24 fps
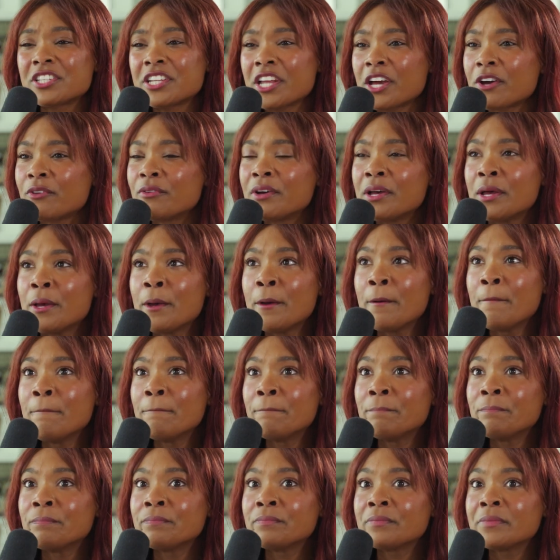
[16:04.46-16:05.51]
know?
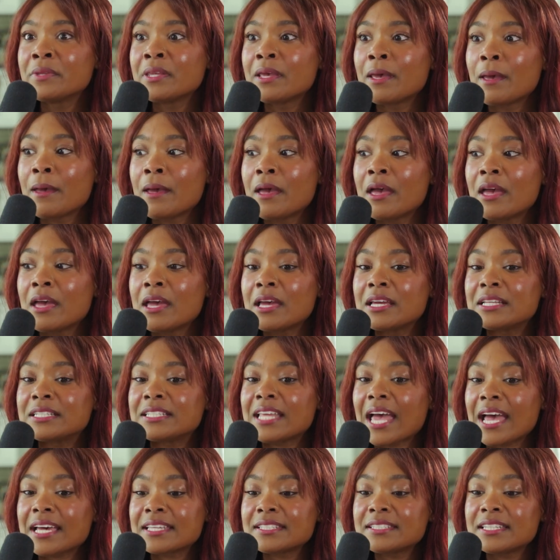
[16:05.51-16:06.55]

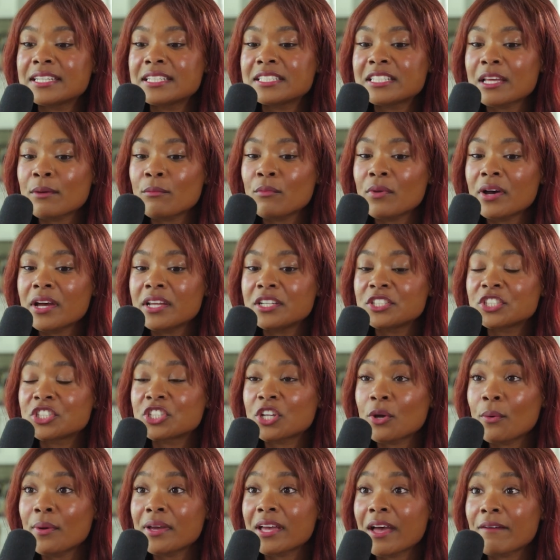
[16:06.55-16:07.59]
Texting someone,
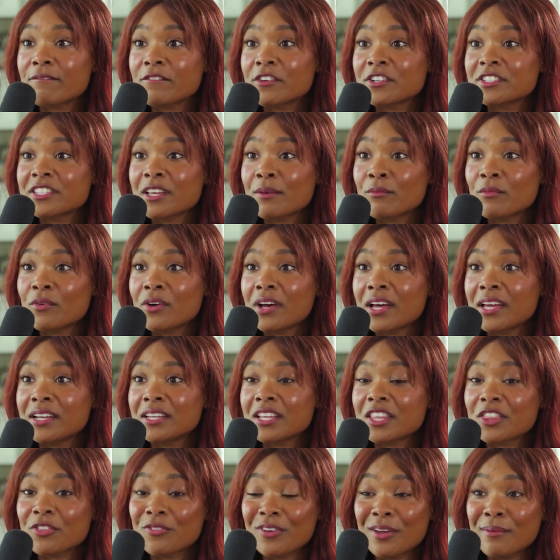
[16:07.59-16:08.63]
showing up for someone
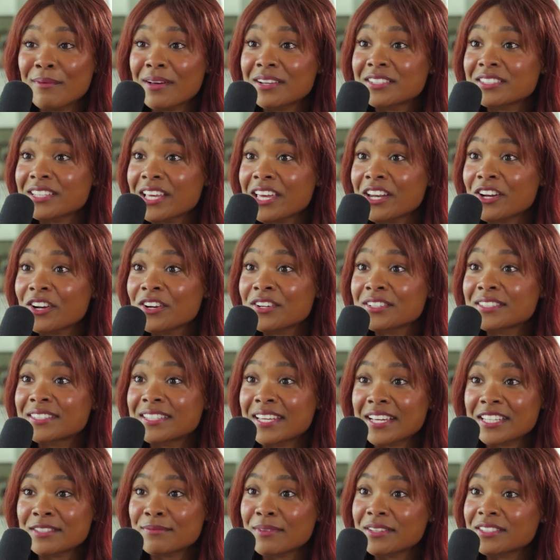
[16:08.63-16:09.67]
3 months later,
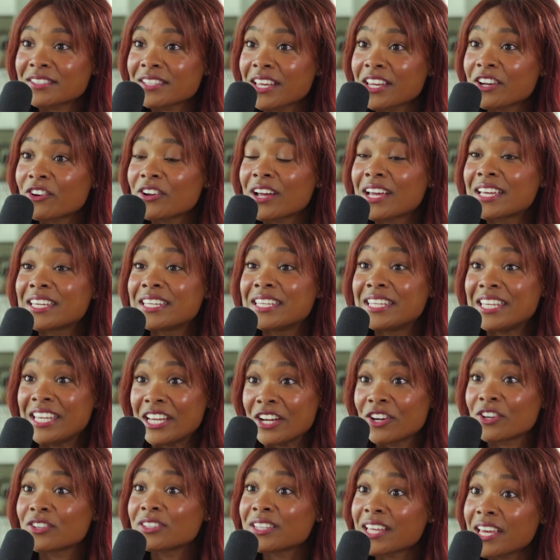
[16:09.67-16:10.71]
6 months later, a
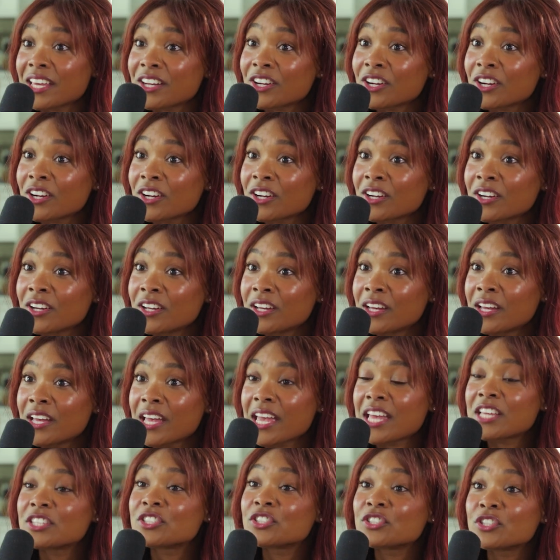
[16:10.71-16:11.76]
year later
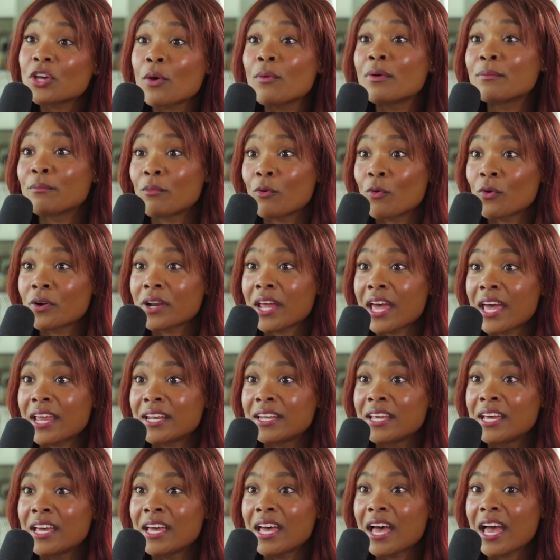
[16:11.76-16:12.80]
is so
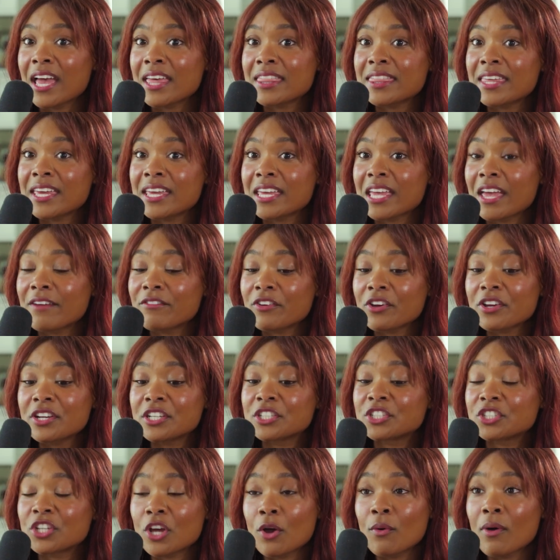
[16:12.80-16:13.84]
important. Yeah. I think if you're going
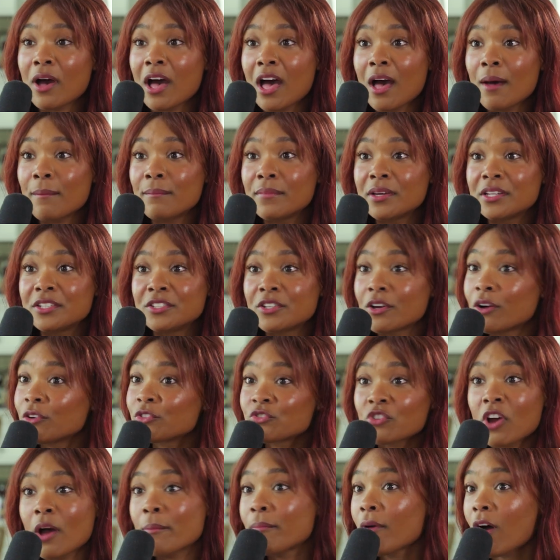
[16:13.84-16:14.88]
to show up, don't
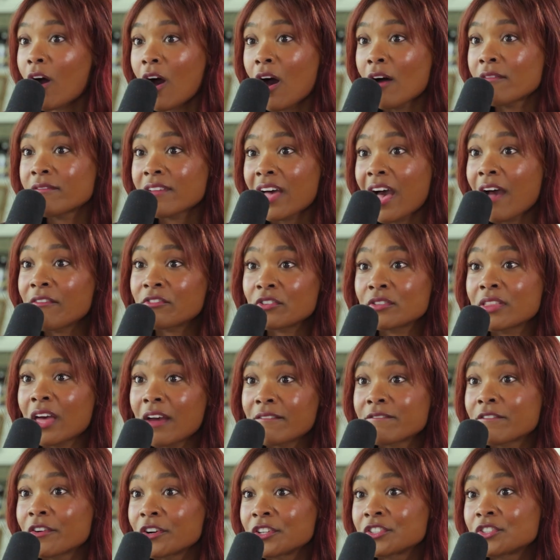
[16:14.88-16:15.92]
drop off after that
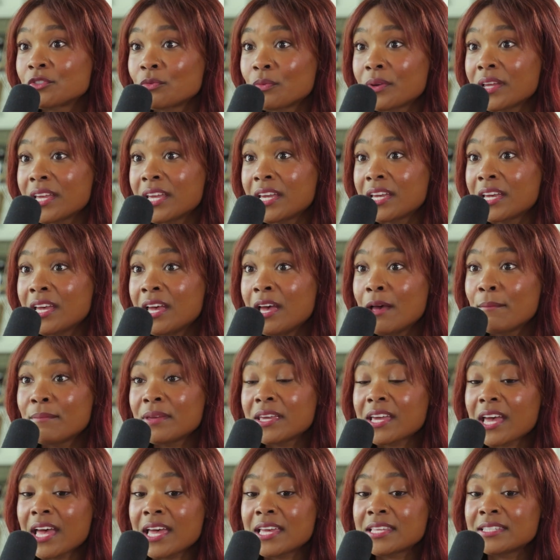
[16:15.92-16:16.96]
first week,
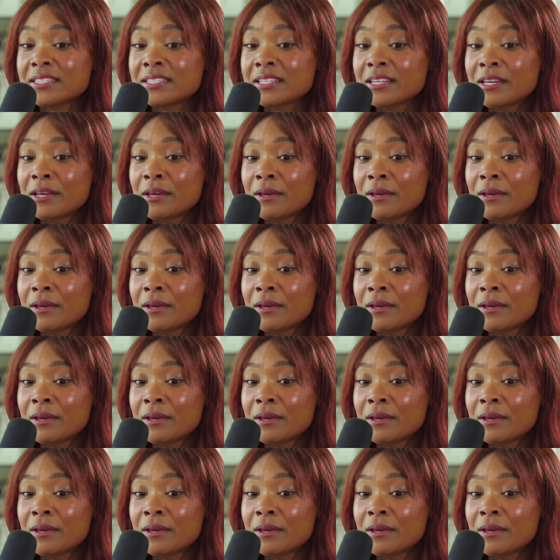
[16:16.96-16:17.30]
because